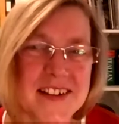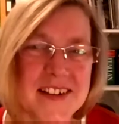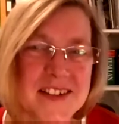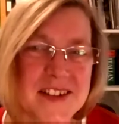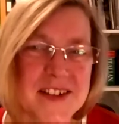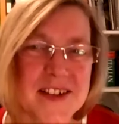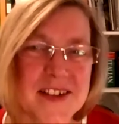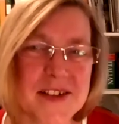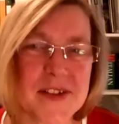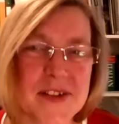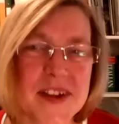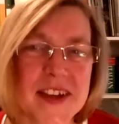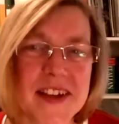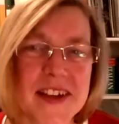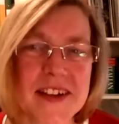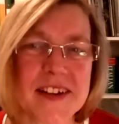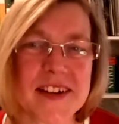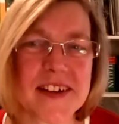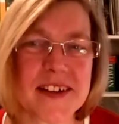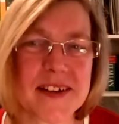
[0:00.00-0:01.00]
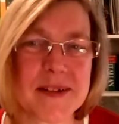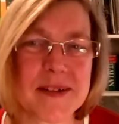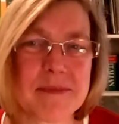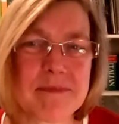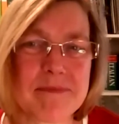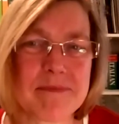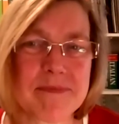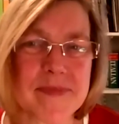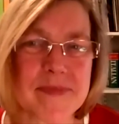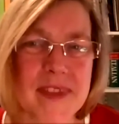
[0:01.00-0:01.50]
do you think,
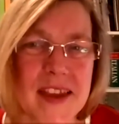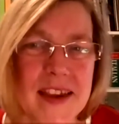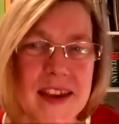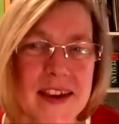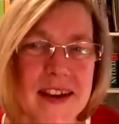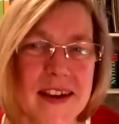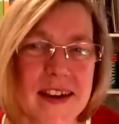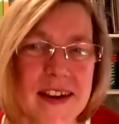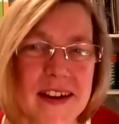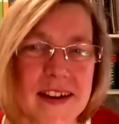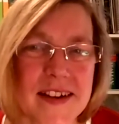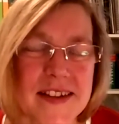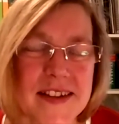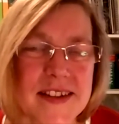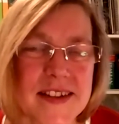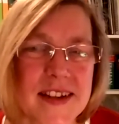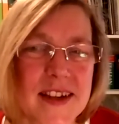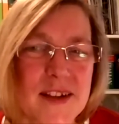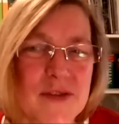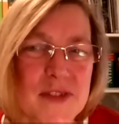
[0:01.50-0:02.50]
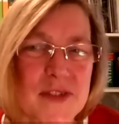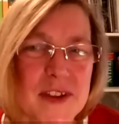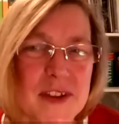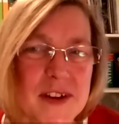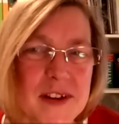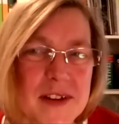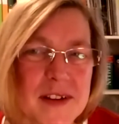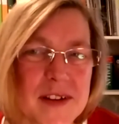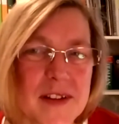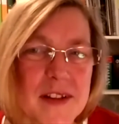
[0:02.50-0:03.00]
um, Steve,
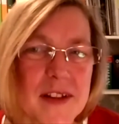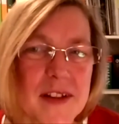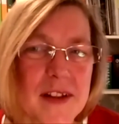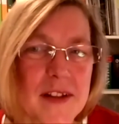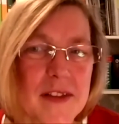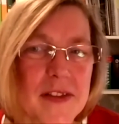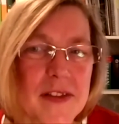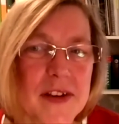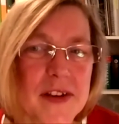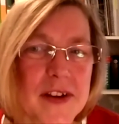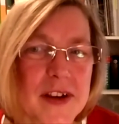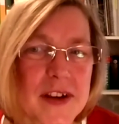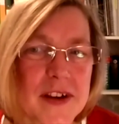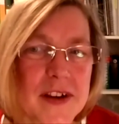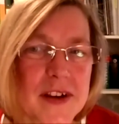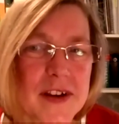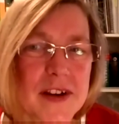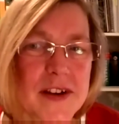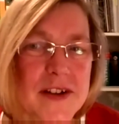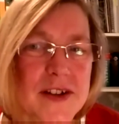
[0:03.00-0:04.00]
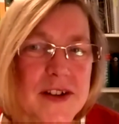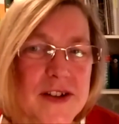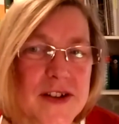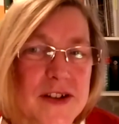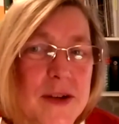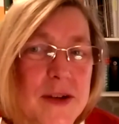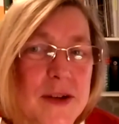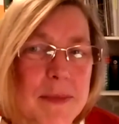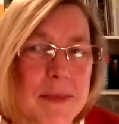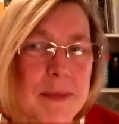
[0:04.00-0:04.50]
that the
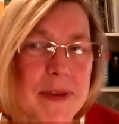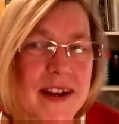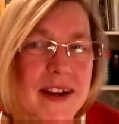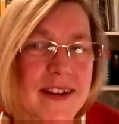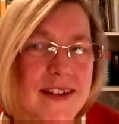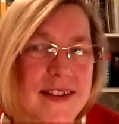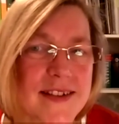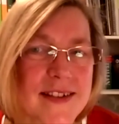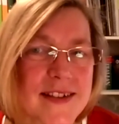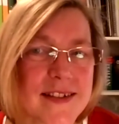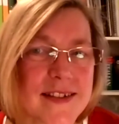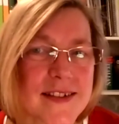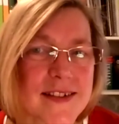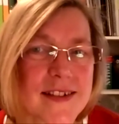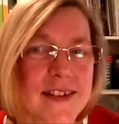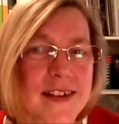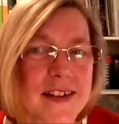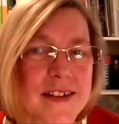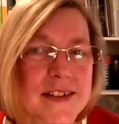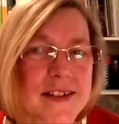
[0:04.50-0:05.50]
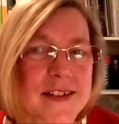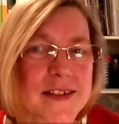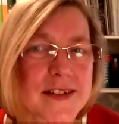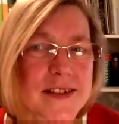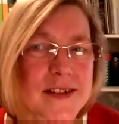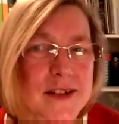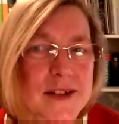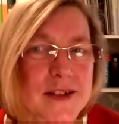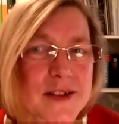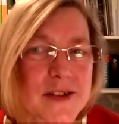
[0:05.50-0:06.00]
consumer base
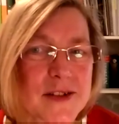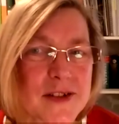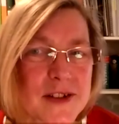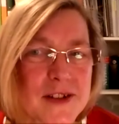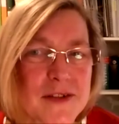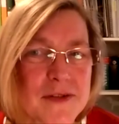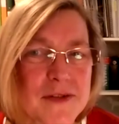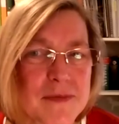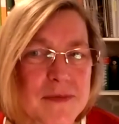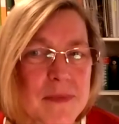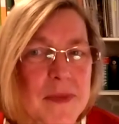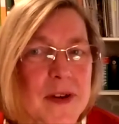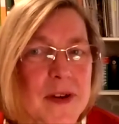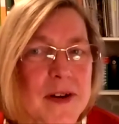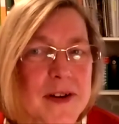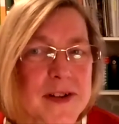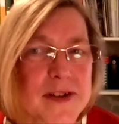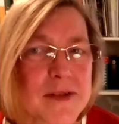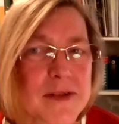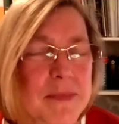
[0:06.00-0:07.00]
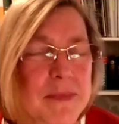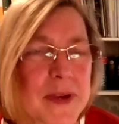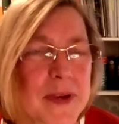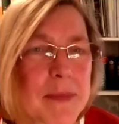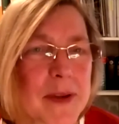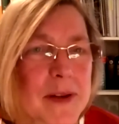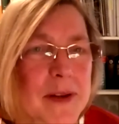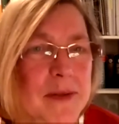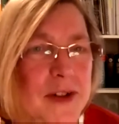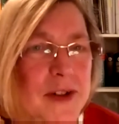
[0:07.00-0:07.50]
has sort of, there are some
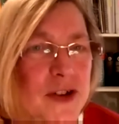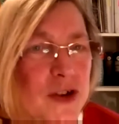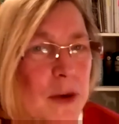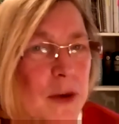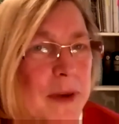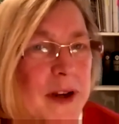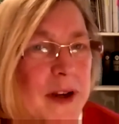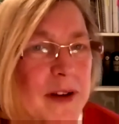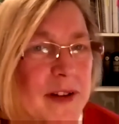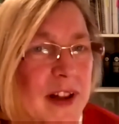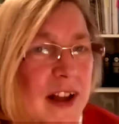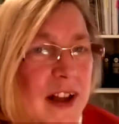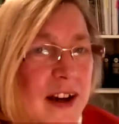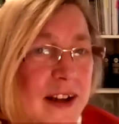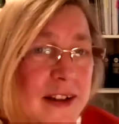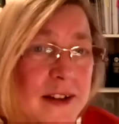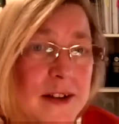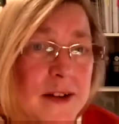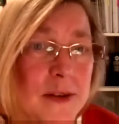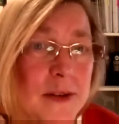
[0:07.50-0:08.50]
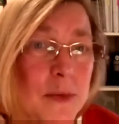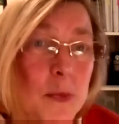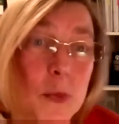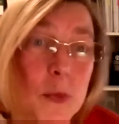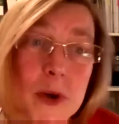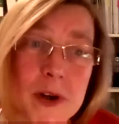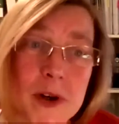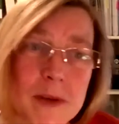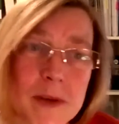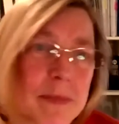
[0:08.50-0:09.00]
people who are shopping online who
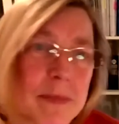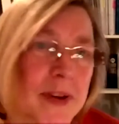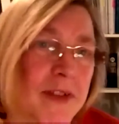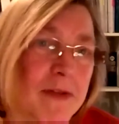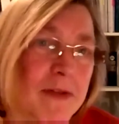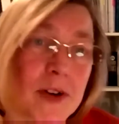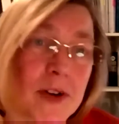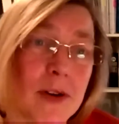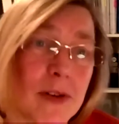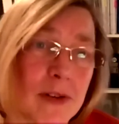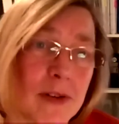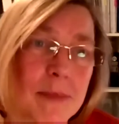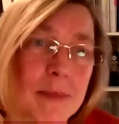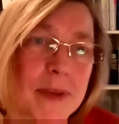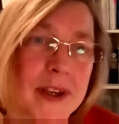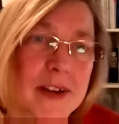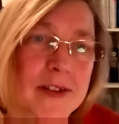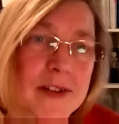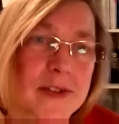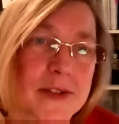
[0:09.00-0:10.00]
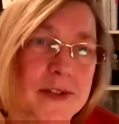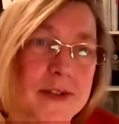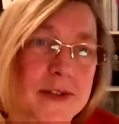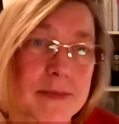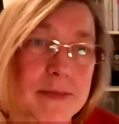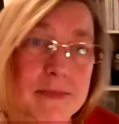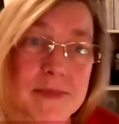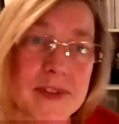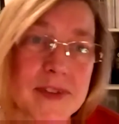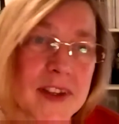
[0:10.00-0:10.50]
weren't before
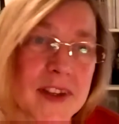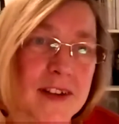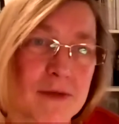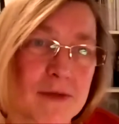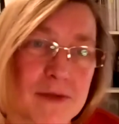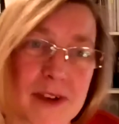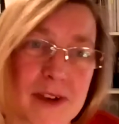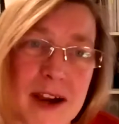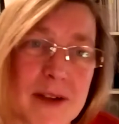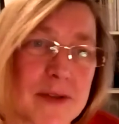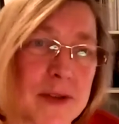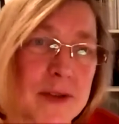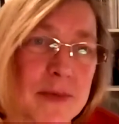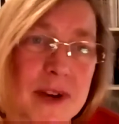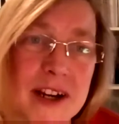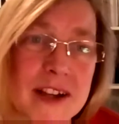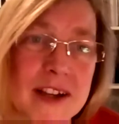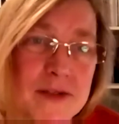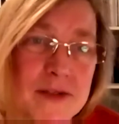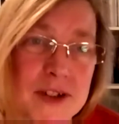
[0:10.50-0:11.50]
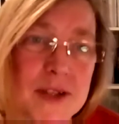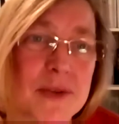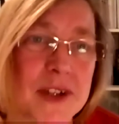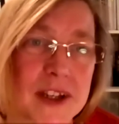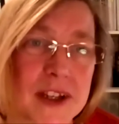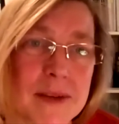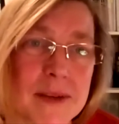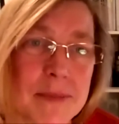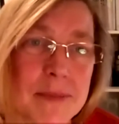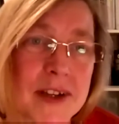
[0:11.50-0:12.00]
because they found a way of
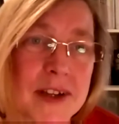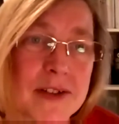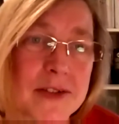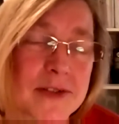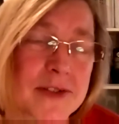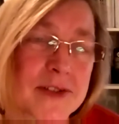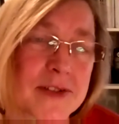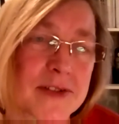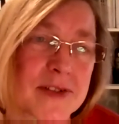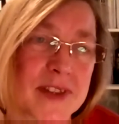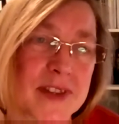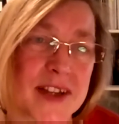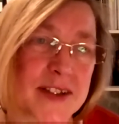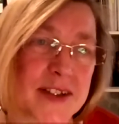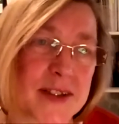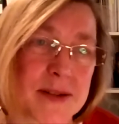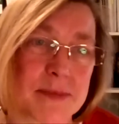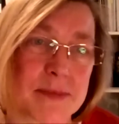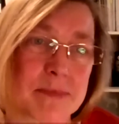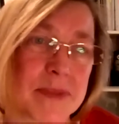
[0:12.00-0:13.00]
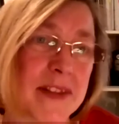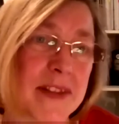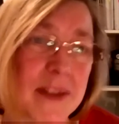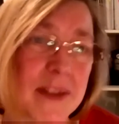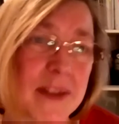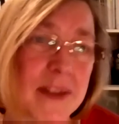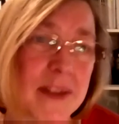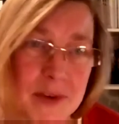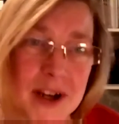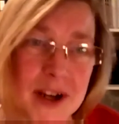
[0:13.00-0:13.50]
doing it because that's been
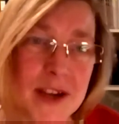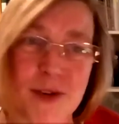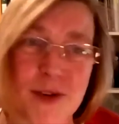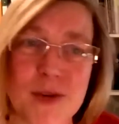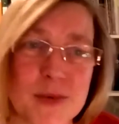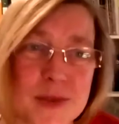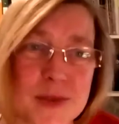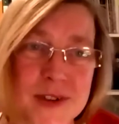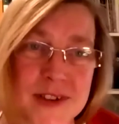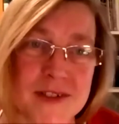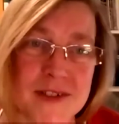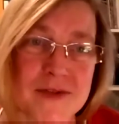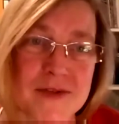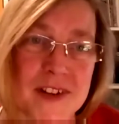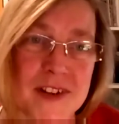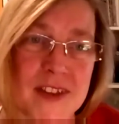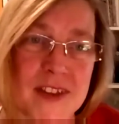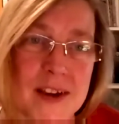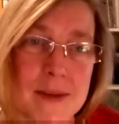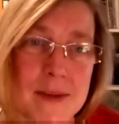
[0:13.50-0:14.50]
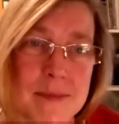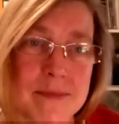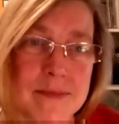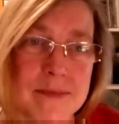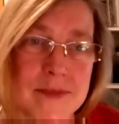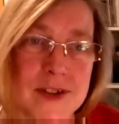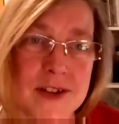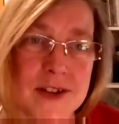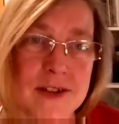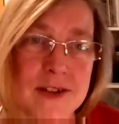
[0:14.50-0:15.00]
the way forwards for them
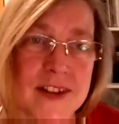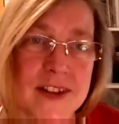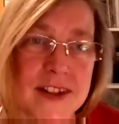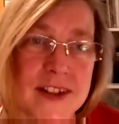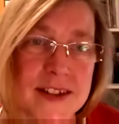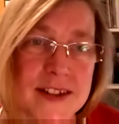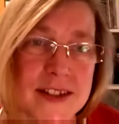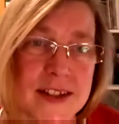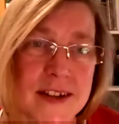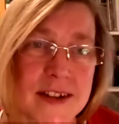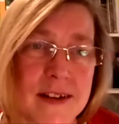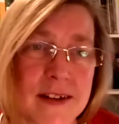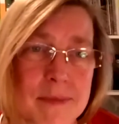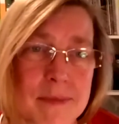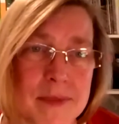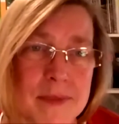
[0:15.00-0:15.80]
during this time?